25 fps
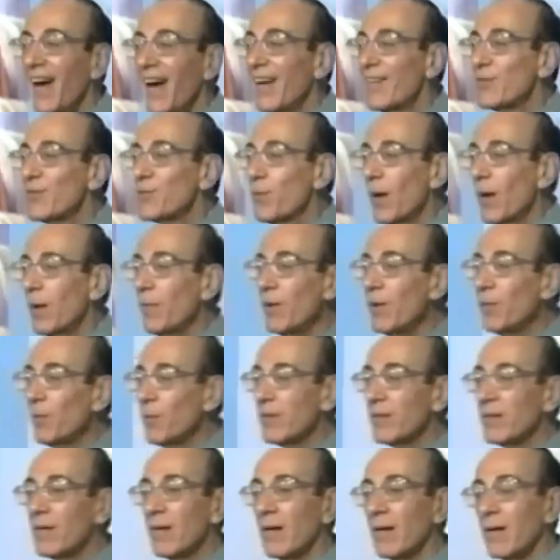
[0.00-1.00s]
And Swami
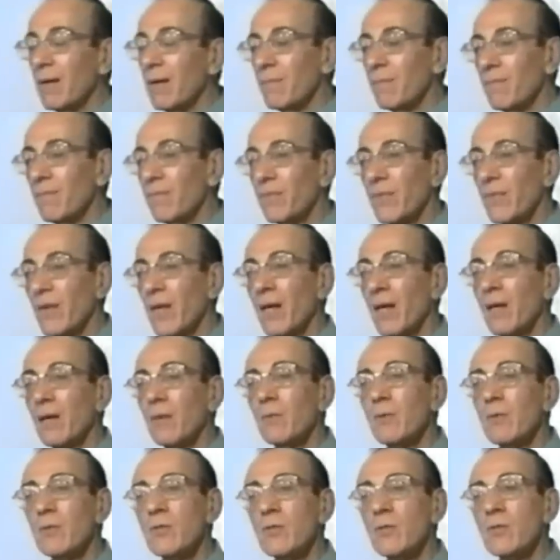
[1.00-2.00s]
would come, and
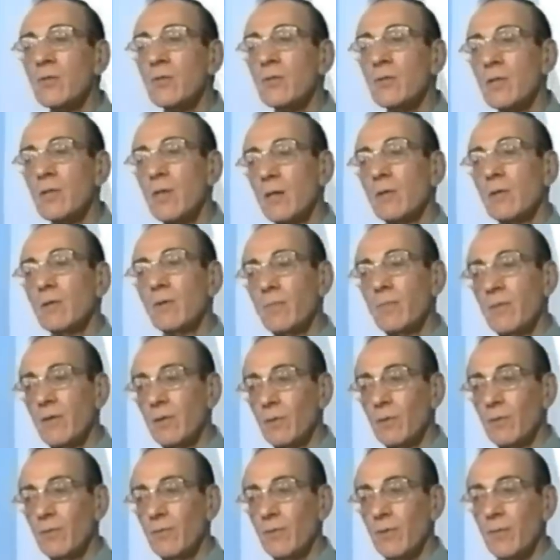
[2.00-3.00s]
it was so
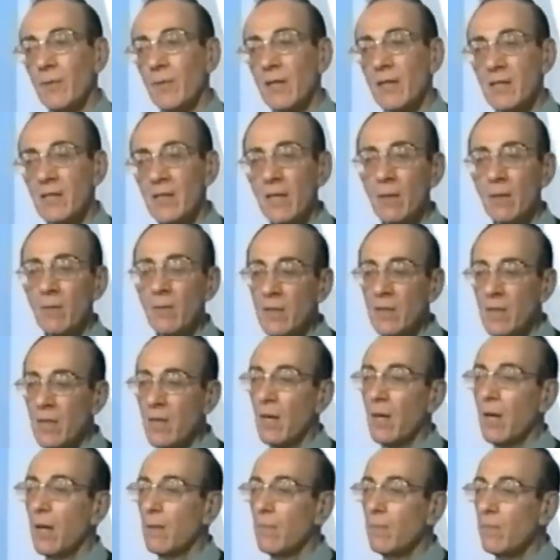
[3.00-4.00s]
beautiful because he would
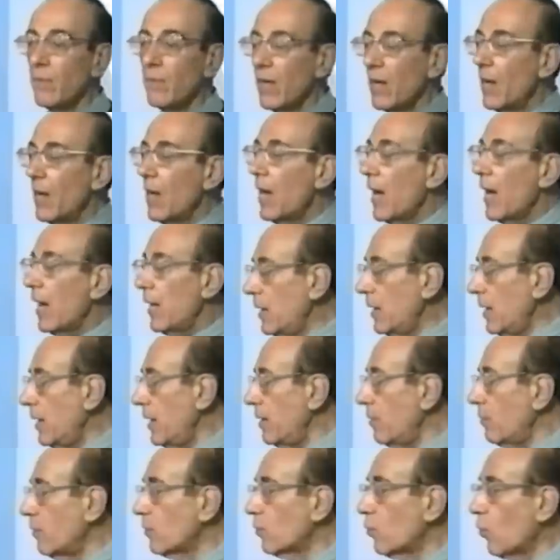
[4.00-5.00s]
come and
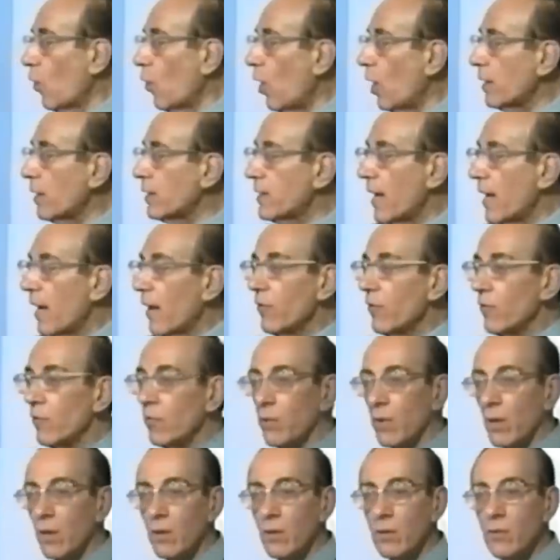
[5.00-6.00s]
he would walk down the
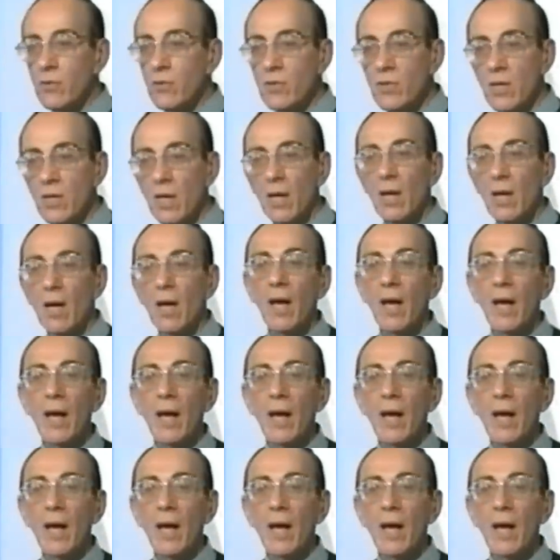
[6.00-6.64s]
rows.